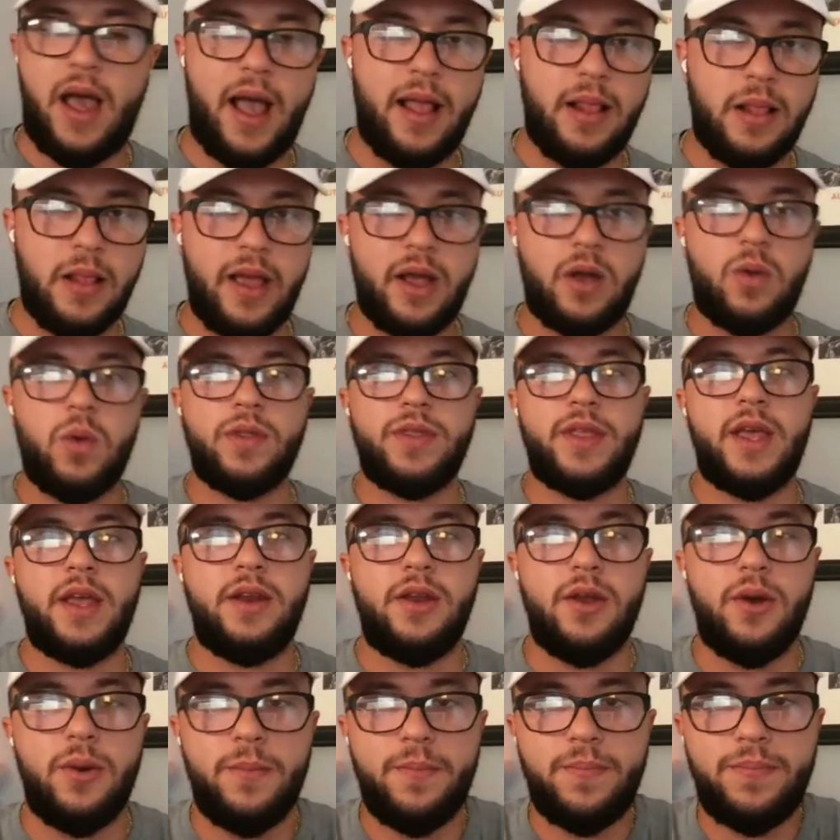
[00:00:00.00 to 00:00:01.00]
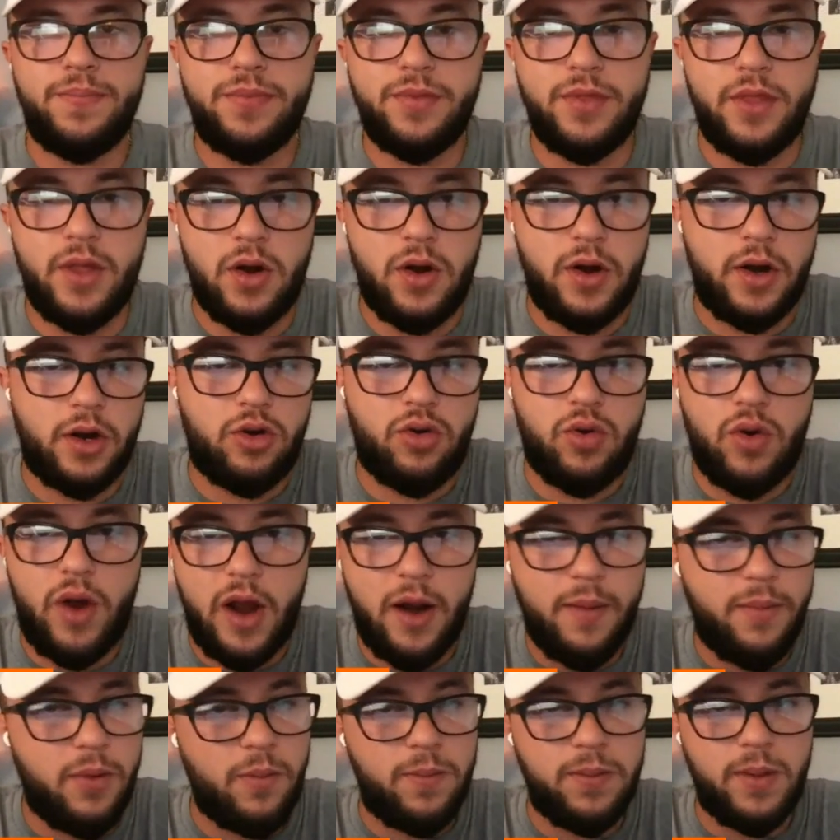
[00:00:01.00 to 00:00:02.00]
I like what they do. They're
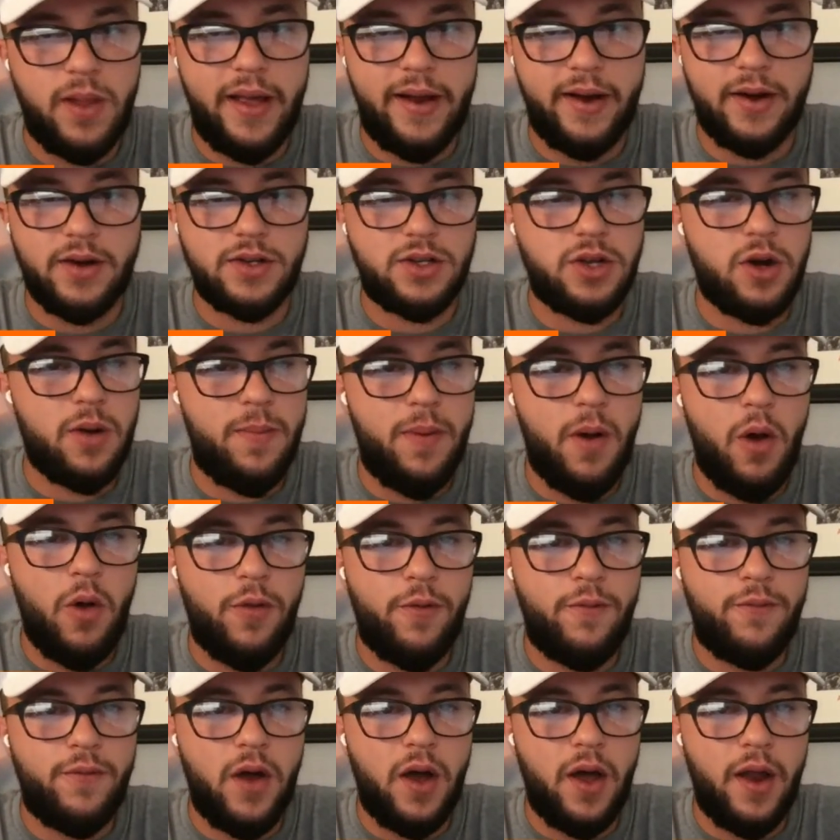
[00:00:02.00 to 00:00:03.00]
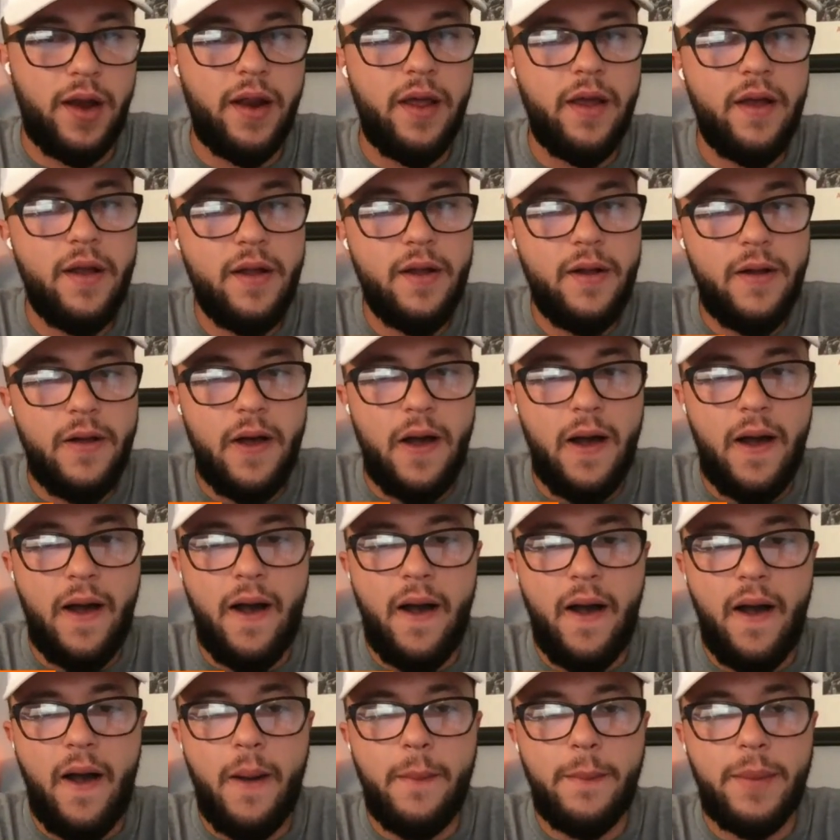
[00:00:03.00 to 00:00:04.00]
incredible players. They're both fun.
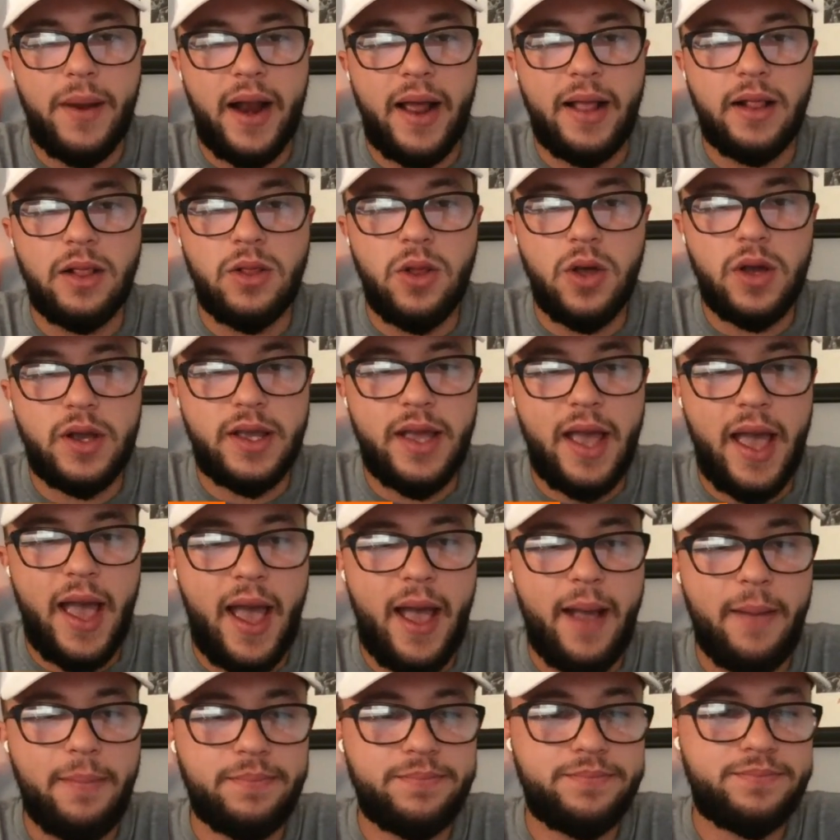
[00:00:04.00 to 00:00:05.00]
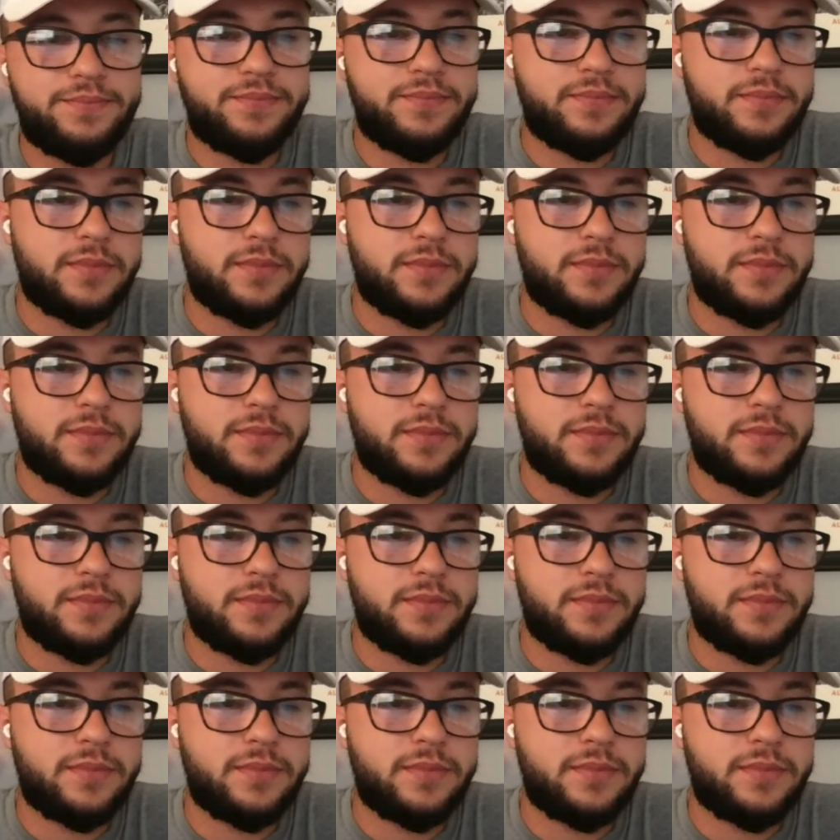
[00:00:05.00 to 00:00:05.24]
Um, but I look at